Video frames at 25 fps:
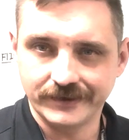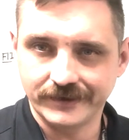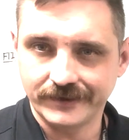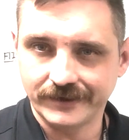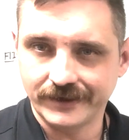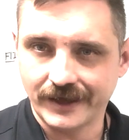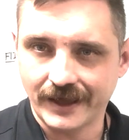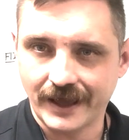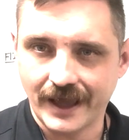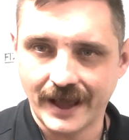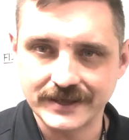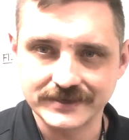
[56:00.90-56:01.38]

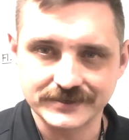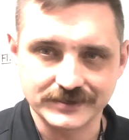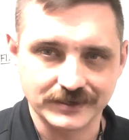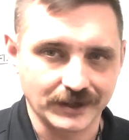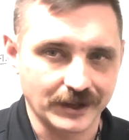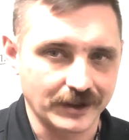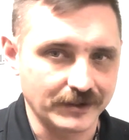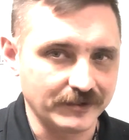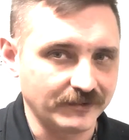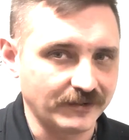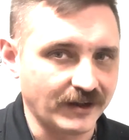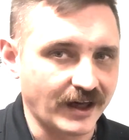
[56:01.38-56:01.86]
has a
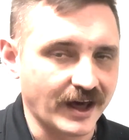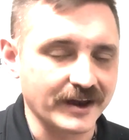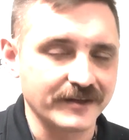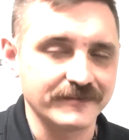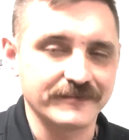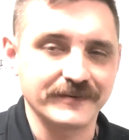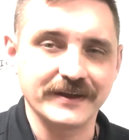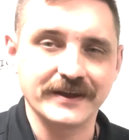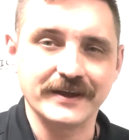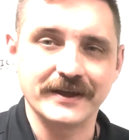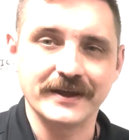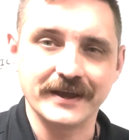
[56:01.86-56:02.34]
lot of
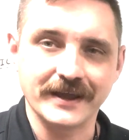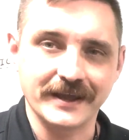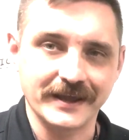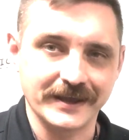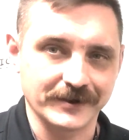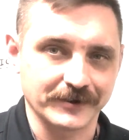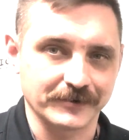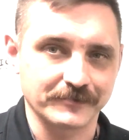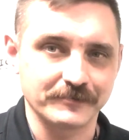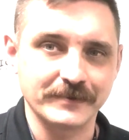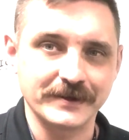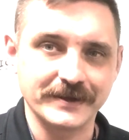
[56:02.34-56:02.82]

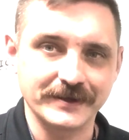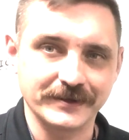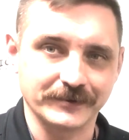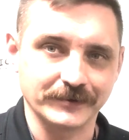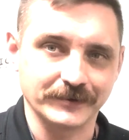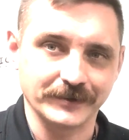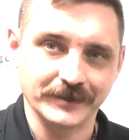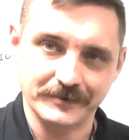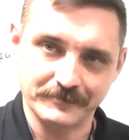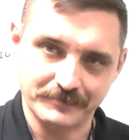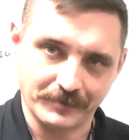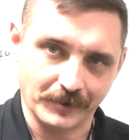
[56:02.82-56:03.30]

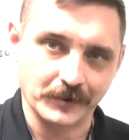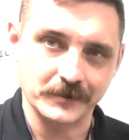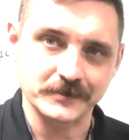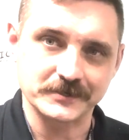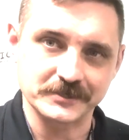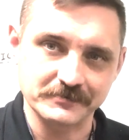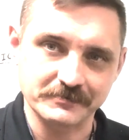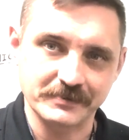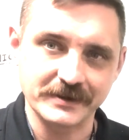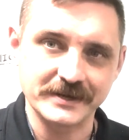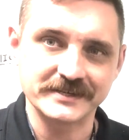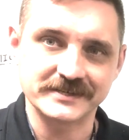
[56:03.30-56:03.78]
intermingling parts
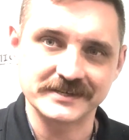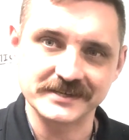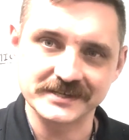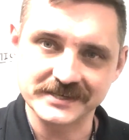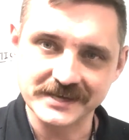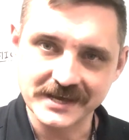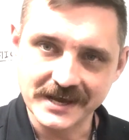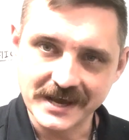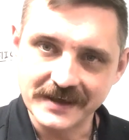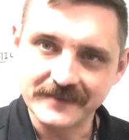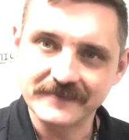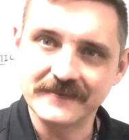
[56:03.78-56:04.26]
and pieces
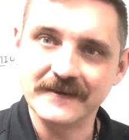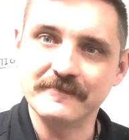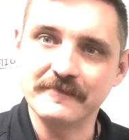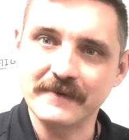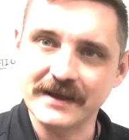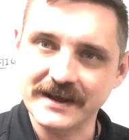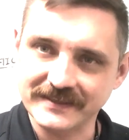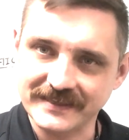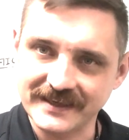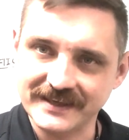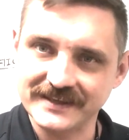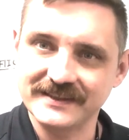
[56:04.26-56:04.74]
that
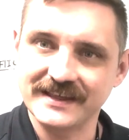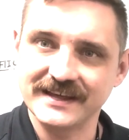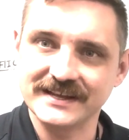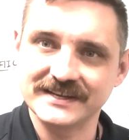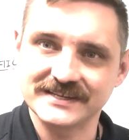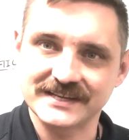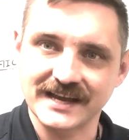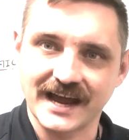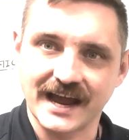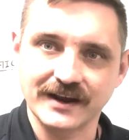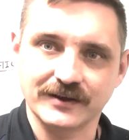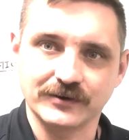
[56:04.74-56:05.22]
make that
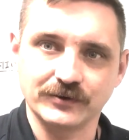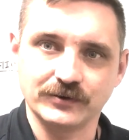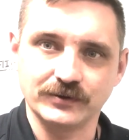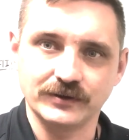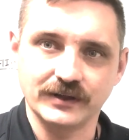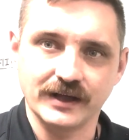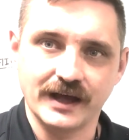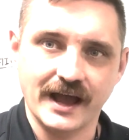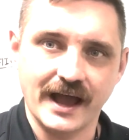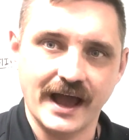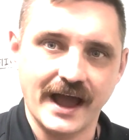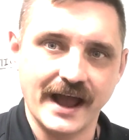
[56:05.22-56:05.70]
cycle
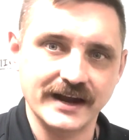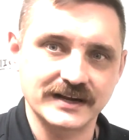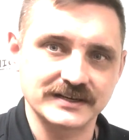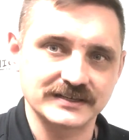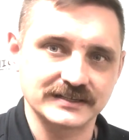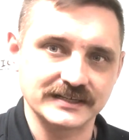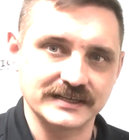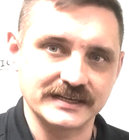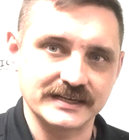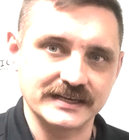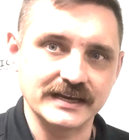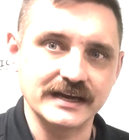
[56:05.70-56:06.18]

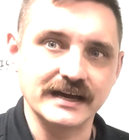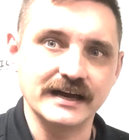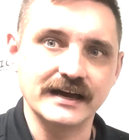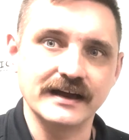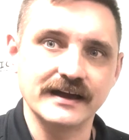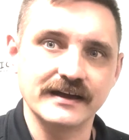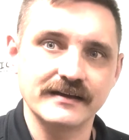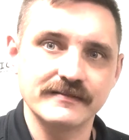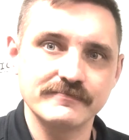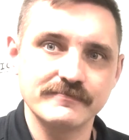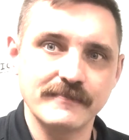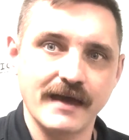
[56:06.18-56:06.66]
actually
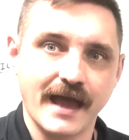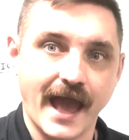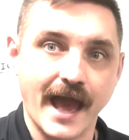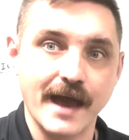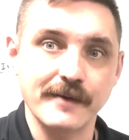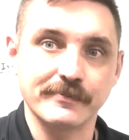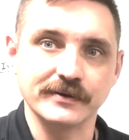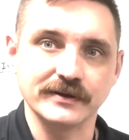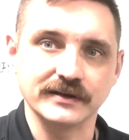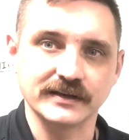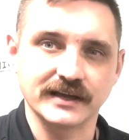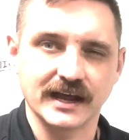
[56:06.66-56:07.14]

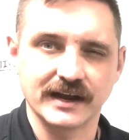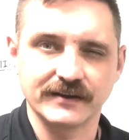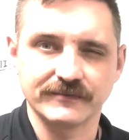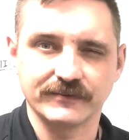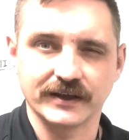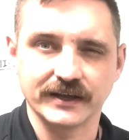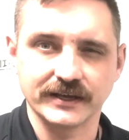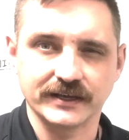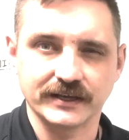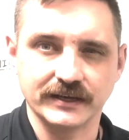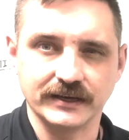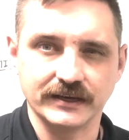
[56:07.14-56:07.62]
happen. Kind of
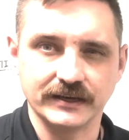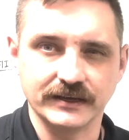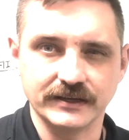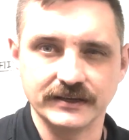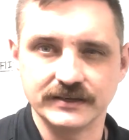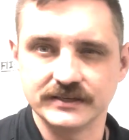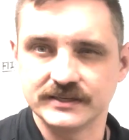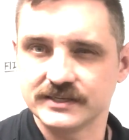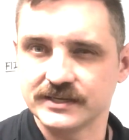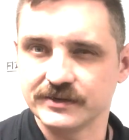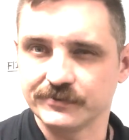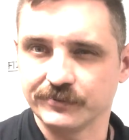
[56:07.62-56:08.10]
like in
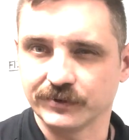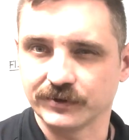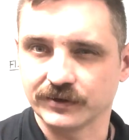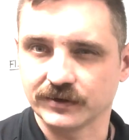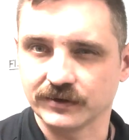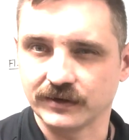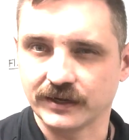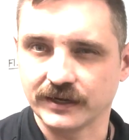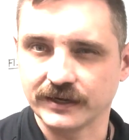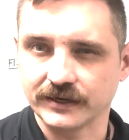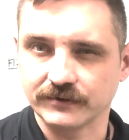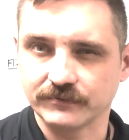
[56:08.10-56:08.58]
similar
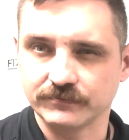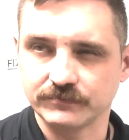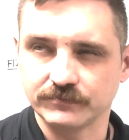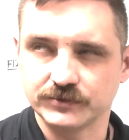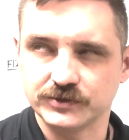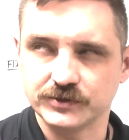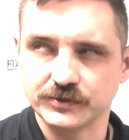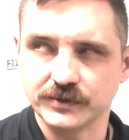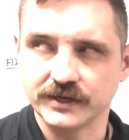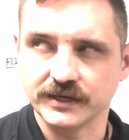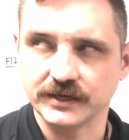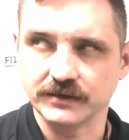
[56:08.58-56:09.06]
like
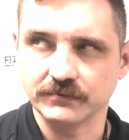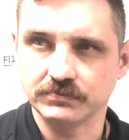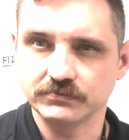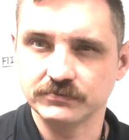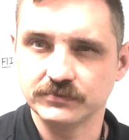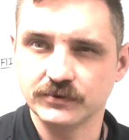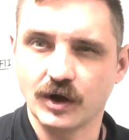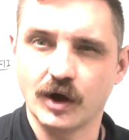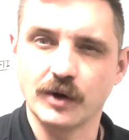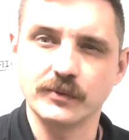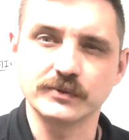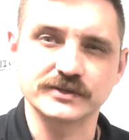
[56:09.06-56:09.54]
to
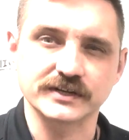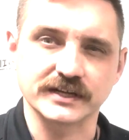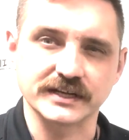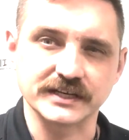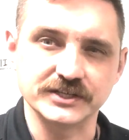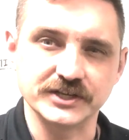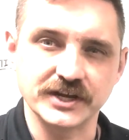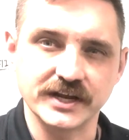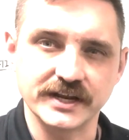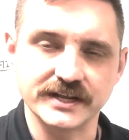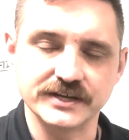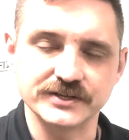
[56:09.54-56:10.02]
almost like a
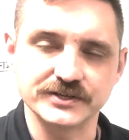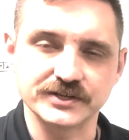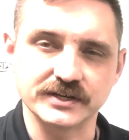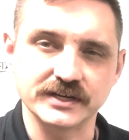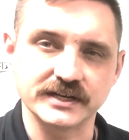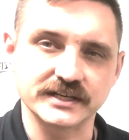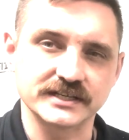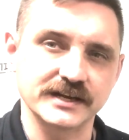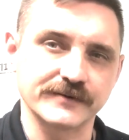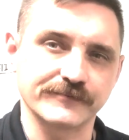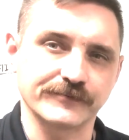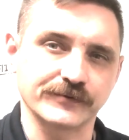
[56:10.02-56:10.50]
jet engine,
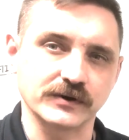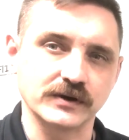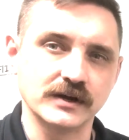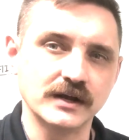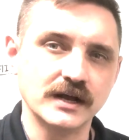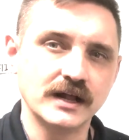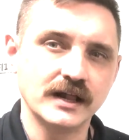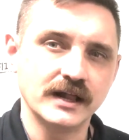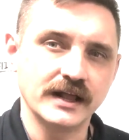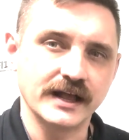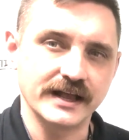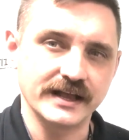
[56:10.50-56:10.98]
except for
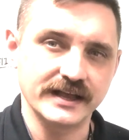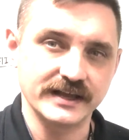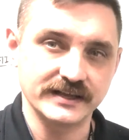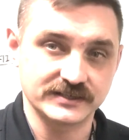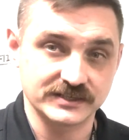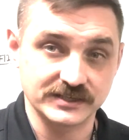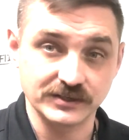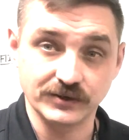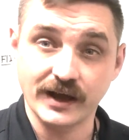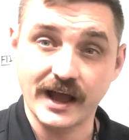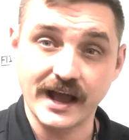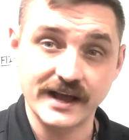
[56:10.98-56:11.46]
it
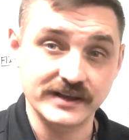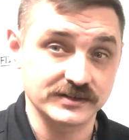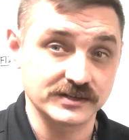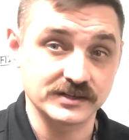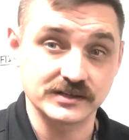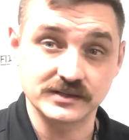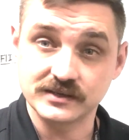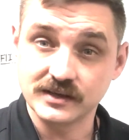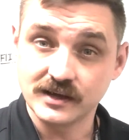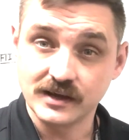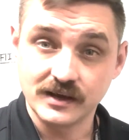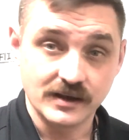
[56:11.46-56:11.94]
still
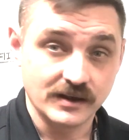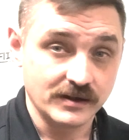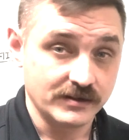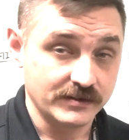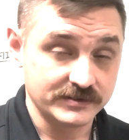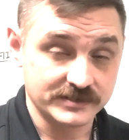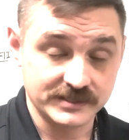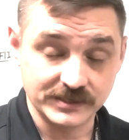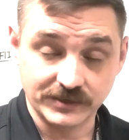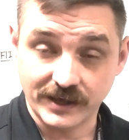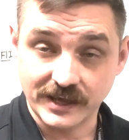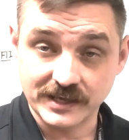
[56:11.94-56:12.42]

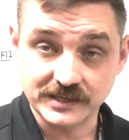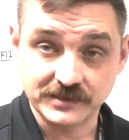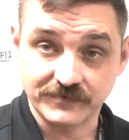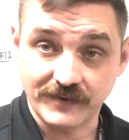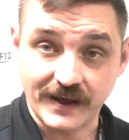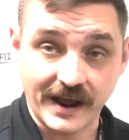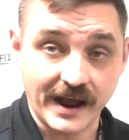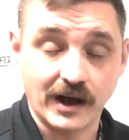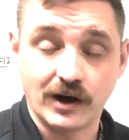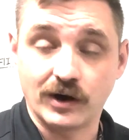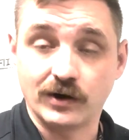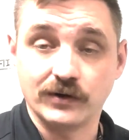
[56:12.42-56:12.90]
has
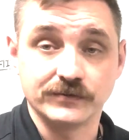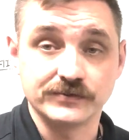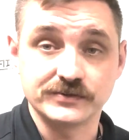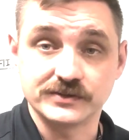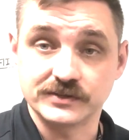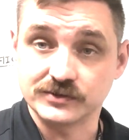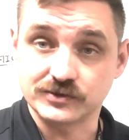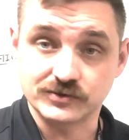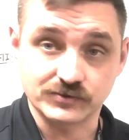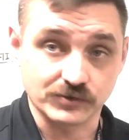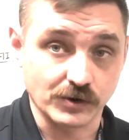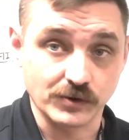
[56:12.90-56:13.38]
valves and
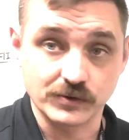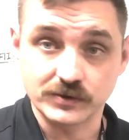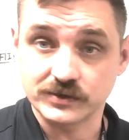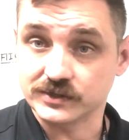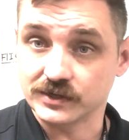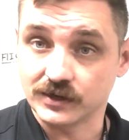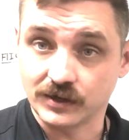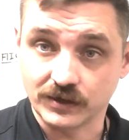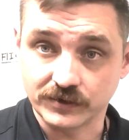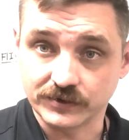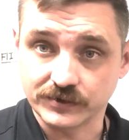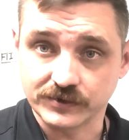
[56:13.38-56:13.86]
strokes and
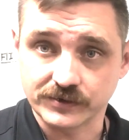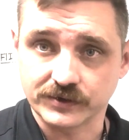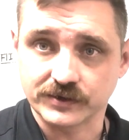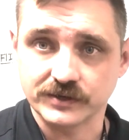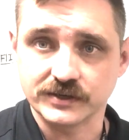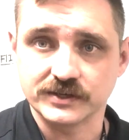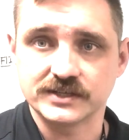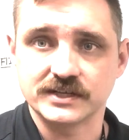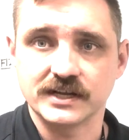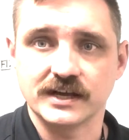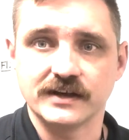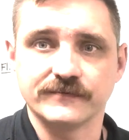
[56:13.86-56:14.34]
all the other good
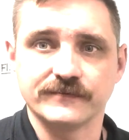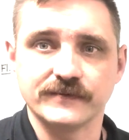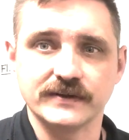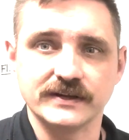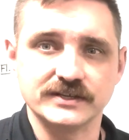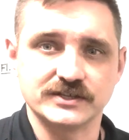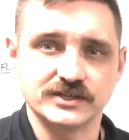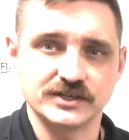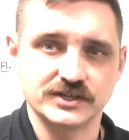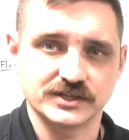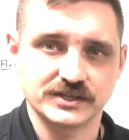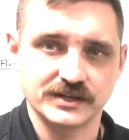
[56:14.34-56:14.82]
stuff. It's
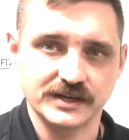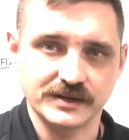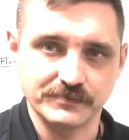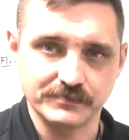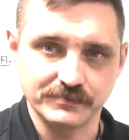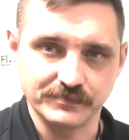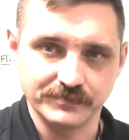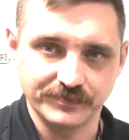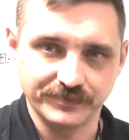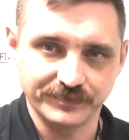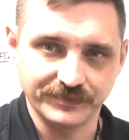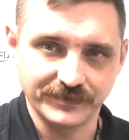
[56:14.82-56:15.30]
just it
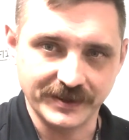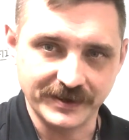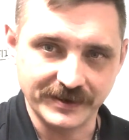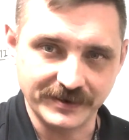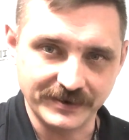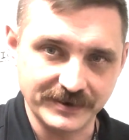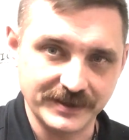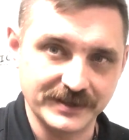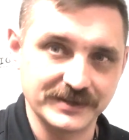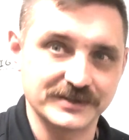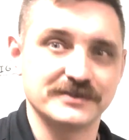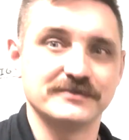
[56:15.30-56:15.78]

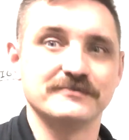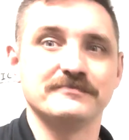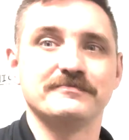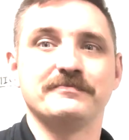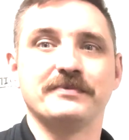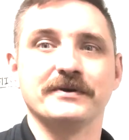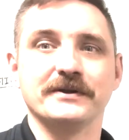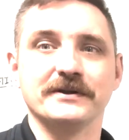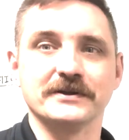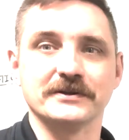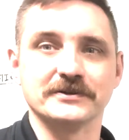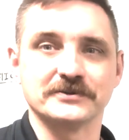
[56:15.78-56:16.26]
is
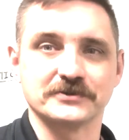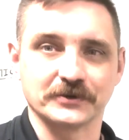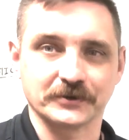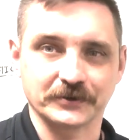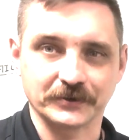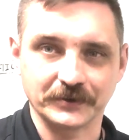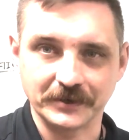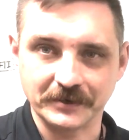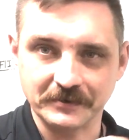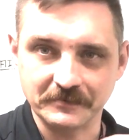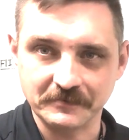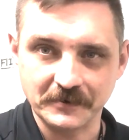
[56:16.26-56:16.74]
put in a circle
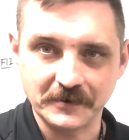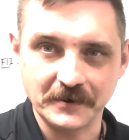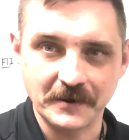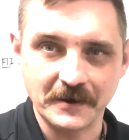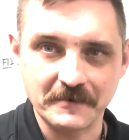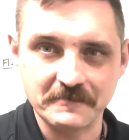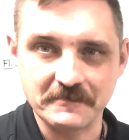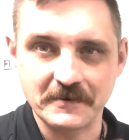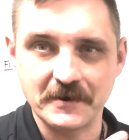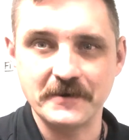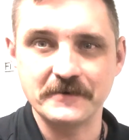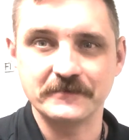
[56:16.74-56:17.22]
and it
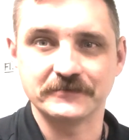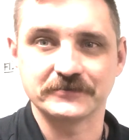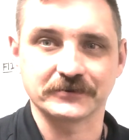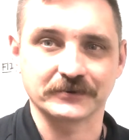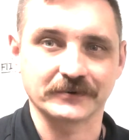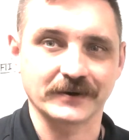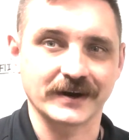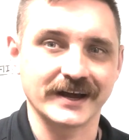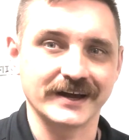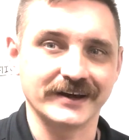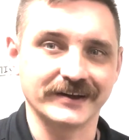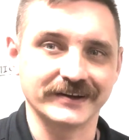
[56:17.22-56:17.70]
moves
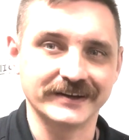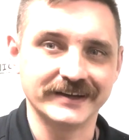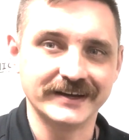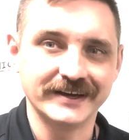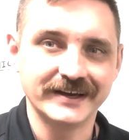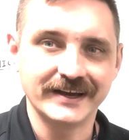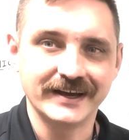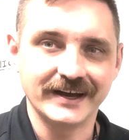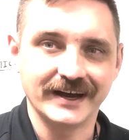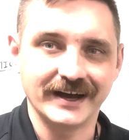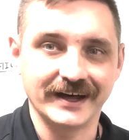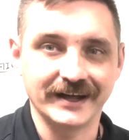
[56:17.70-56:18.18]
around
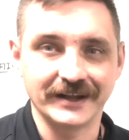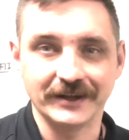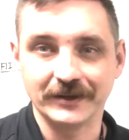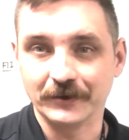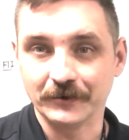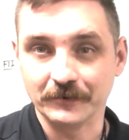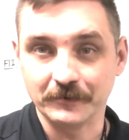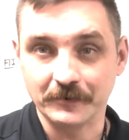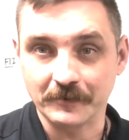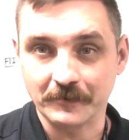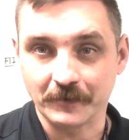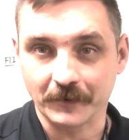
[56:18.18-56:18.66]
a
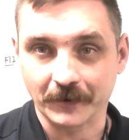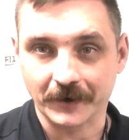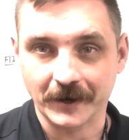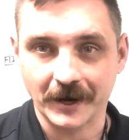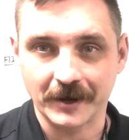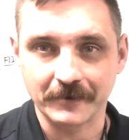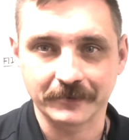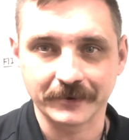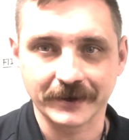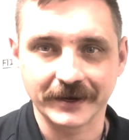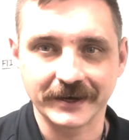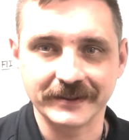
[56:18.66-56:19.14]
little bit more
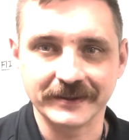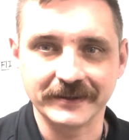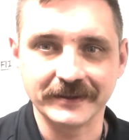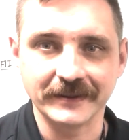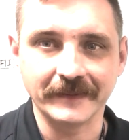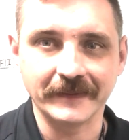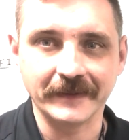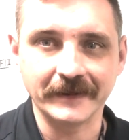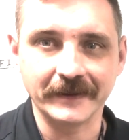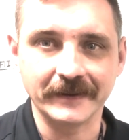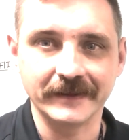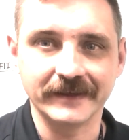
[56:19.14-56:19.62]
complicated
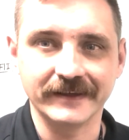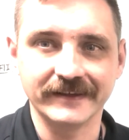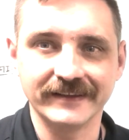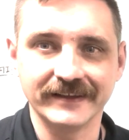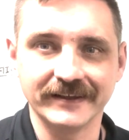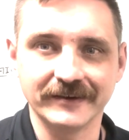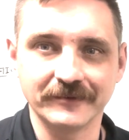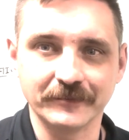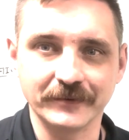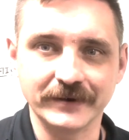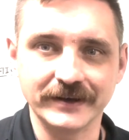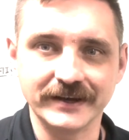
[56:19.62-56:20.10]

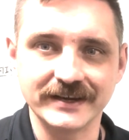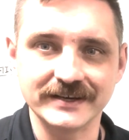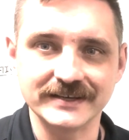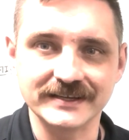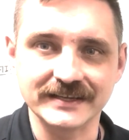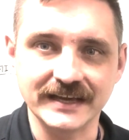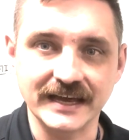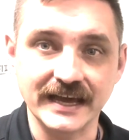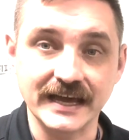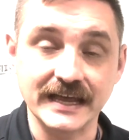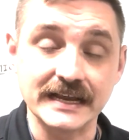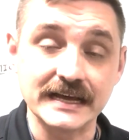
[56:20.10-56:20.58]
than we need to
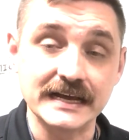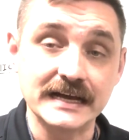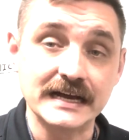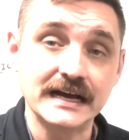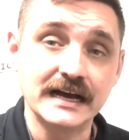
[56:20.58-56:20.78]
get.